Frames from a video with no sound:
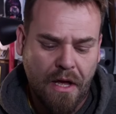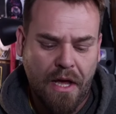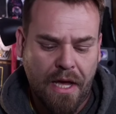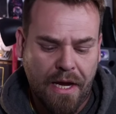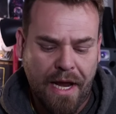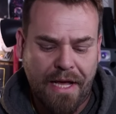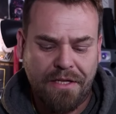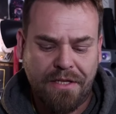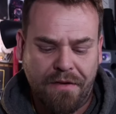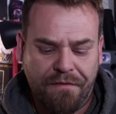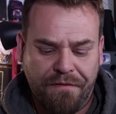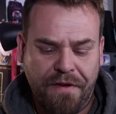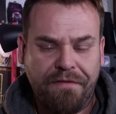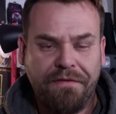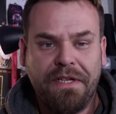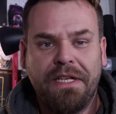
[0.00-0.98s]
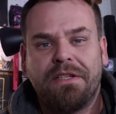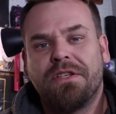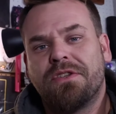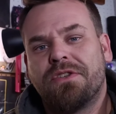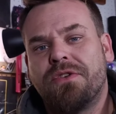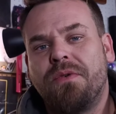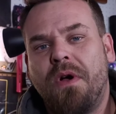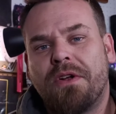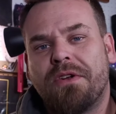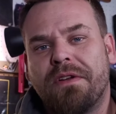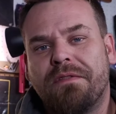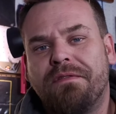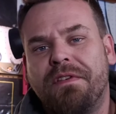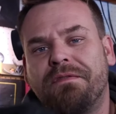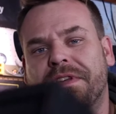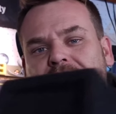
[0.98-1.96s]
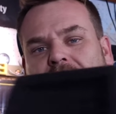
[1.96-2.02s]
It has a 50 to
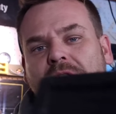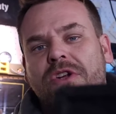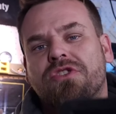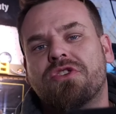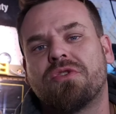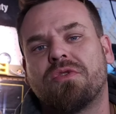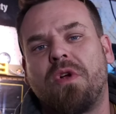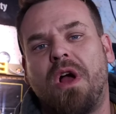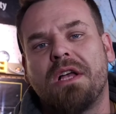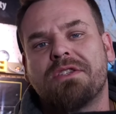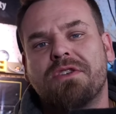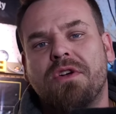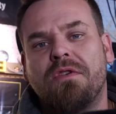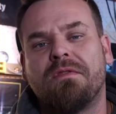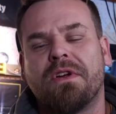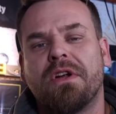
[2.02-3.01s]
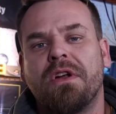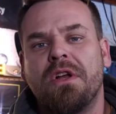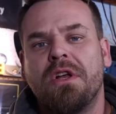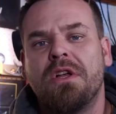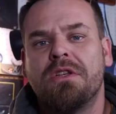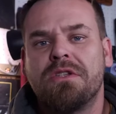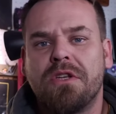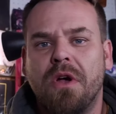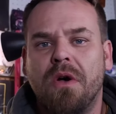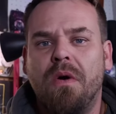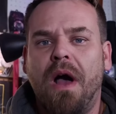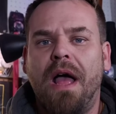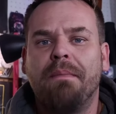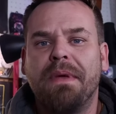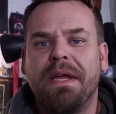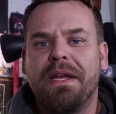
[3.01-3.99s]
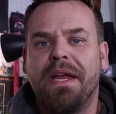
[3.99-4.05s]
250 hertz crossover, so
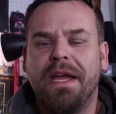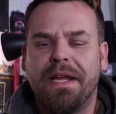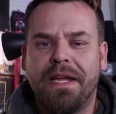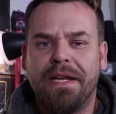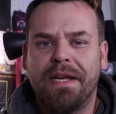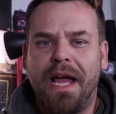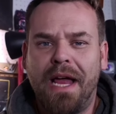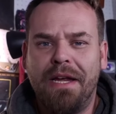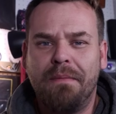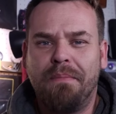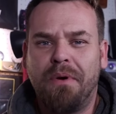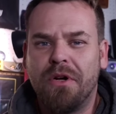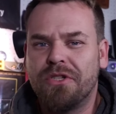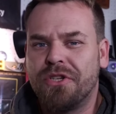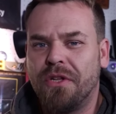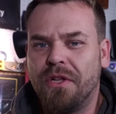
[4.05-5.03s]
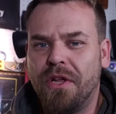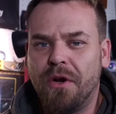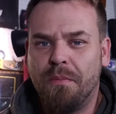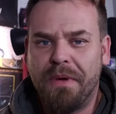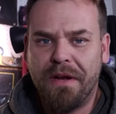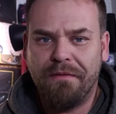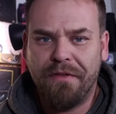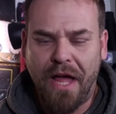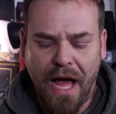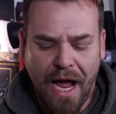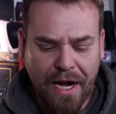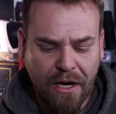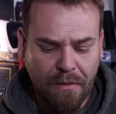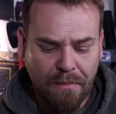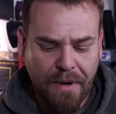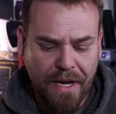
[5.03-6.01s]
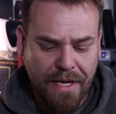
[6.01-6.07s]
I mean, it can kind of push a little bit of the
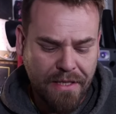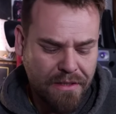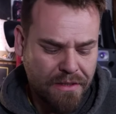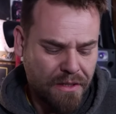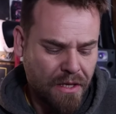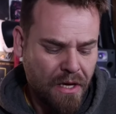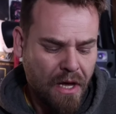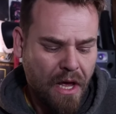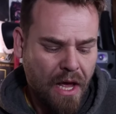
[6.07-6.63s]
higher bass,